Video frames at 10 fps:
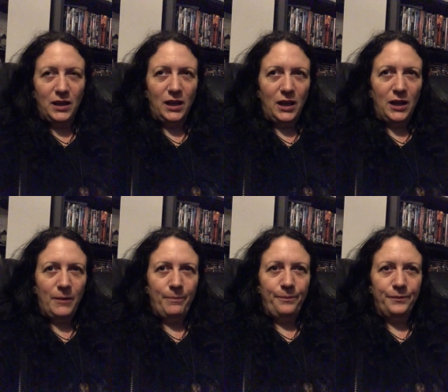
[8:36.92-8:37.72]

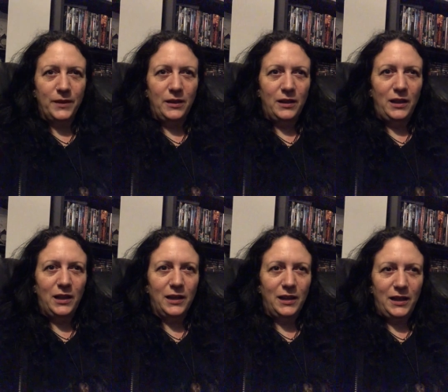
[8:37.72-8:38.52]
Um,
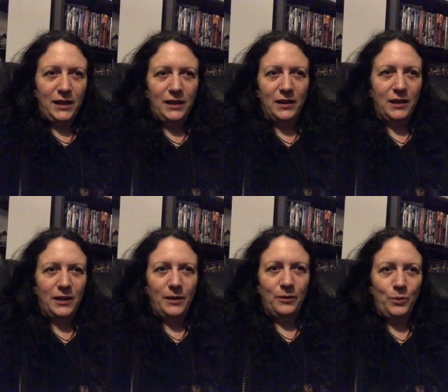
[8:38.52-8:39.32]
luckily,
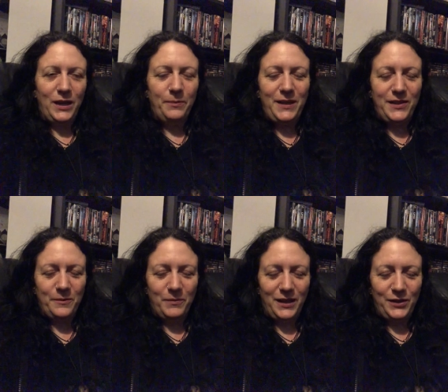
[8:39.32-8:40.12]
uh, we had peace of
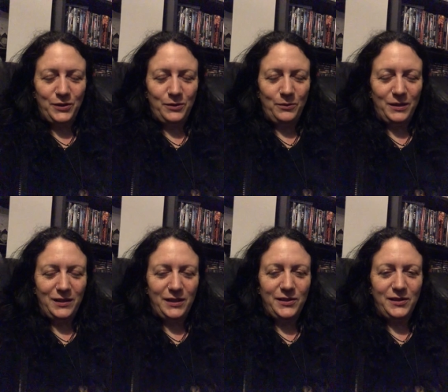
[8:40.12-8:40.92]
mind to
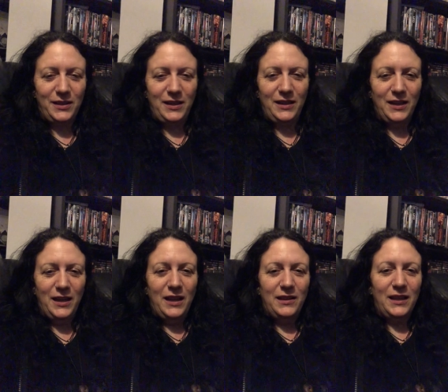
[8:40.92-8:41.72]
enlist the,
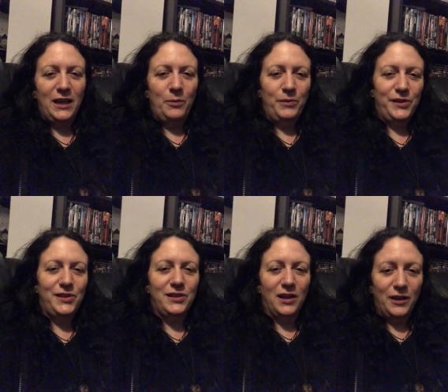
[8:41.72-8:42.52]
the help of the
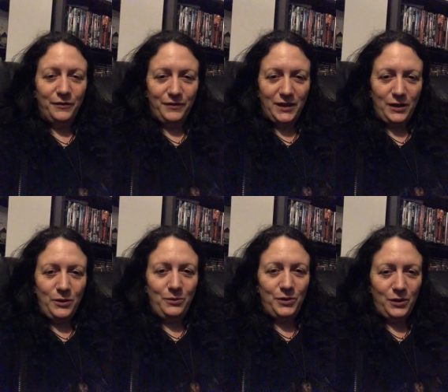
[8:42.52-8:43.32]
staff there
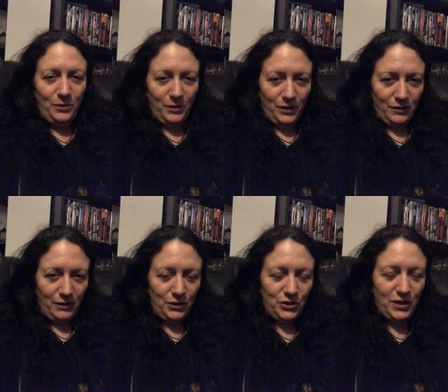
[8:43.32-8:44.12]
who knew her
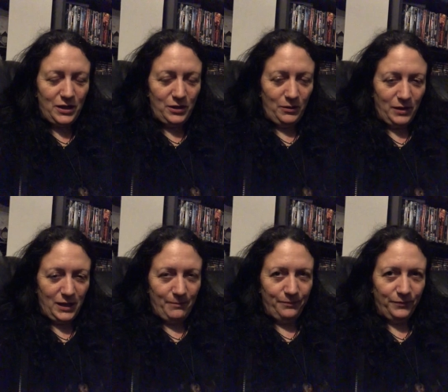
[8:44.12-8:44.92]
and she knew
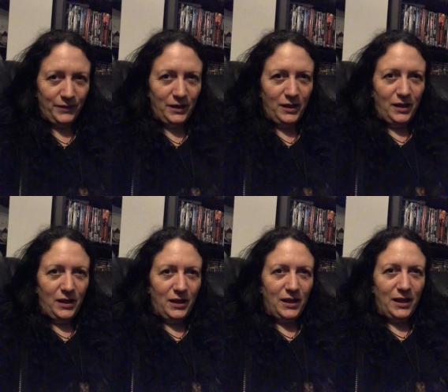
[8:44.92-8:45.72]
them.
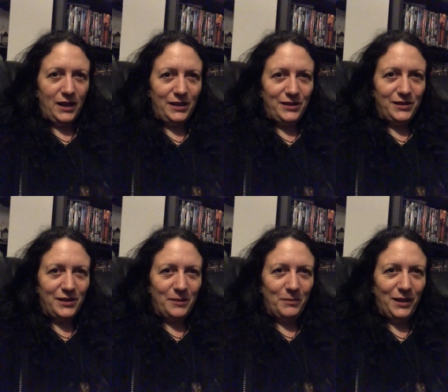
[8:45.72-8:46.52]
And
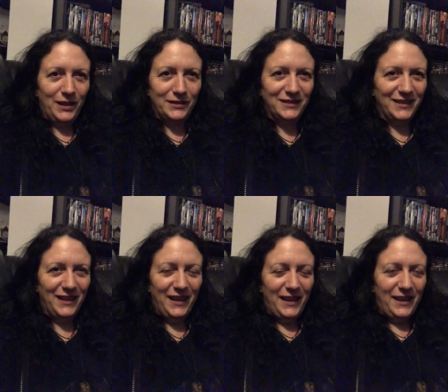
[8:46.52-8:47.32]
um,
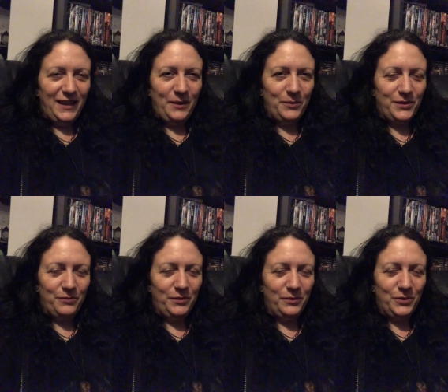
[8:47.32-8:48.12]
it was a
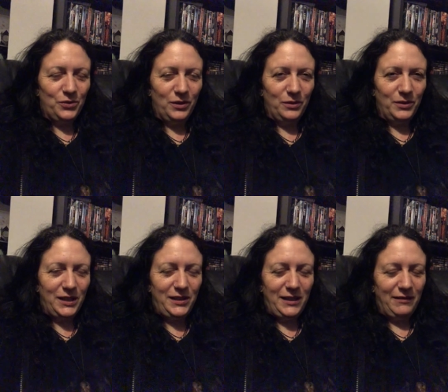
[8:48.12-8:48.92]
real struggle
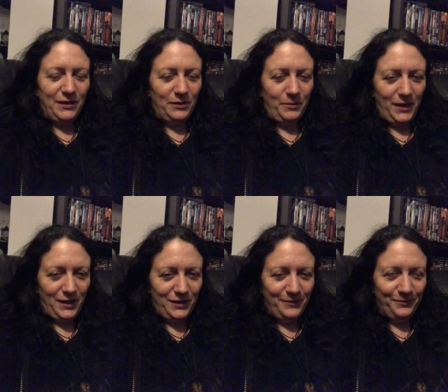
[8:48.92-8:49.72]
getting her out of the
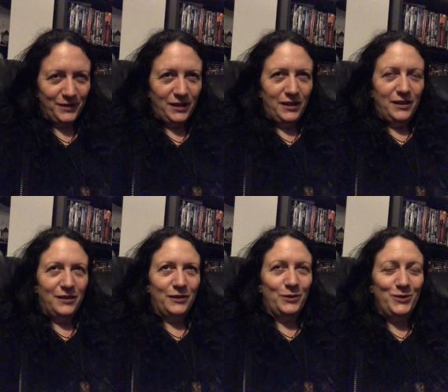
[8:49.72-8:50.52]
bed,
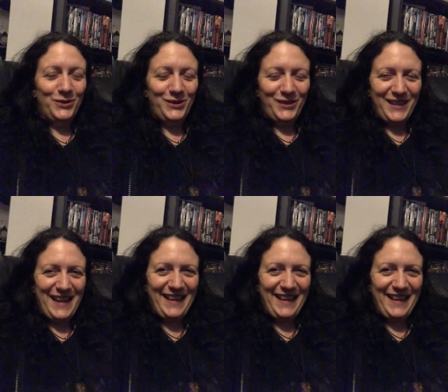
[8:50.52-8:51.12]
onto the